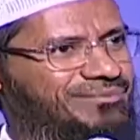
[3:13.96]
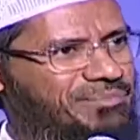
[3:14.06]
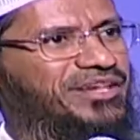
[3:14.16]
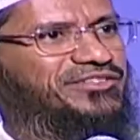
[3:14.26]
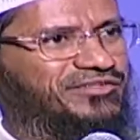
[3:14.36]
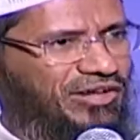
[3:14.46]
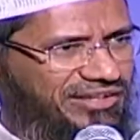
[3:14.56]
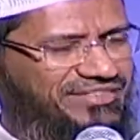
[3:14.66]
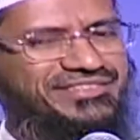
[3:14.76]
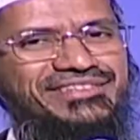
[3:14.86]
Millions of
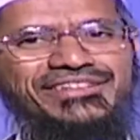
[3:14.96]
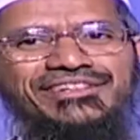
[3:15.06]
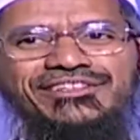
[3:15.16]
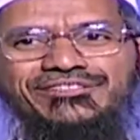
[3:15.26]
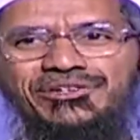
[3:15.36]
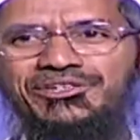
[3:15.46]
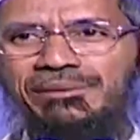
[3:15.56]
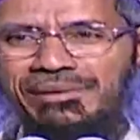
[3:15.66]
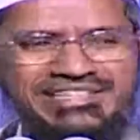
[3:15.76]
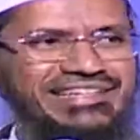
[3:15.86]
dollars. So
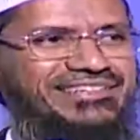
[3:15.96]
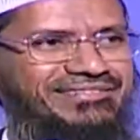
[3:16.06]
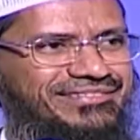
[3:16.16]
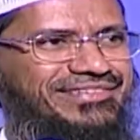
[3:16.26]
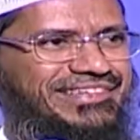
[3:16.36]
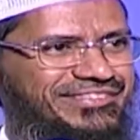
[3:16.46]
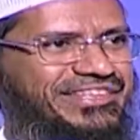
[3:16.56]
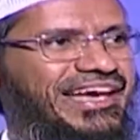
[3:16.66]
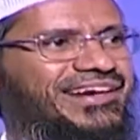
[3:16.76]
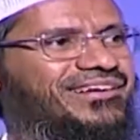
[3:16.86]
the budget is
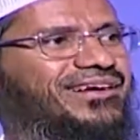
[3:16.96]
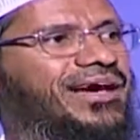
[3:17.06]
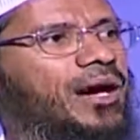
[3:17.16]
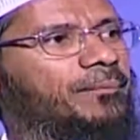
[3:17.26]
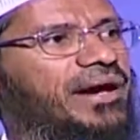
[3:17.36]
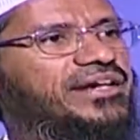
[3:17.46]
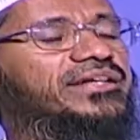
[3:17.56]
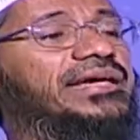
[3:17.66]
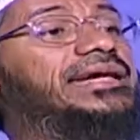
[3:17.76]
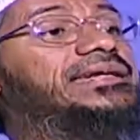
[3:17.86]
there.
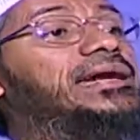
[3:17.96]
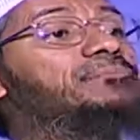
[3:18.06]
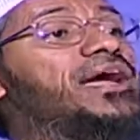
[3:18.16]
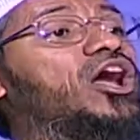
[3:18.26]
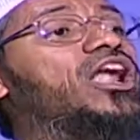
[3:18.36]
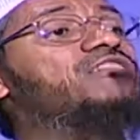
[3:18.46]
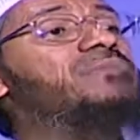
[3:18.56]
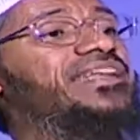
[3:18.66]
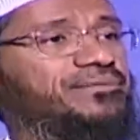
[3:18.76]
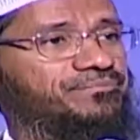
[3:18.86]
But it did make a lot
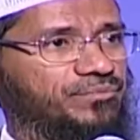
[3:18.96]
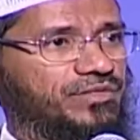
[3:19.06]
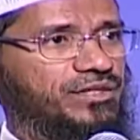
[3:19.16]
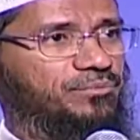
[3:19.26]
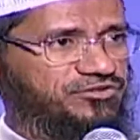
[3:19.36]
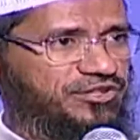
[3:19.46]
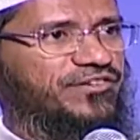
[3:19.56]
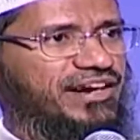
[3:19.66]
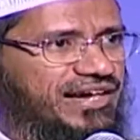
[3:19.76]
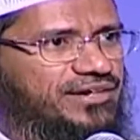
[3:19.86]
of money,
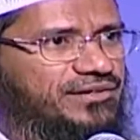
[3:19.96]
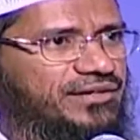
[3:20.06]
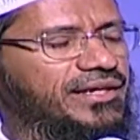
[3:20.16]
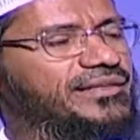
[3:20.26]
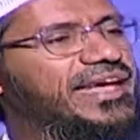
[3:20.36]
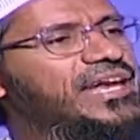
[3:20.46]
Mustafa Akkad.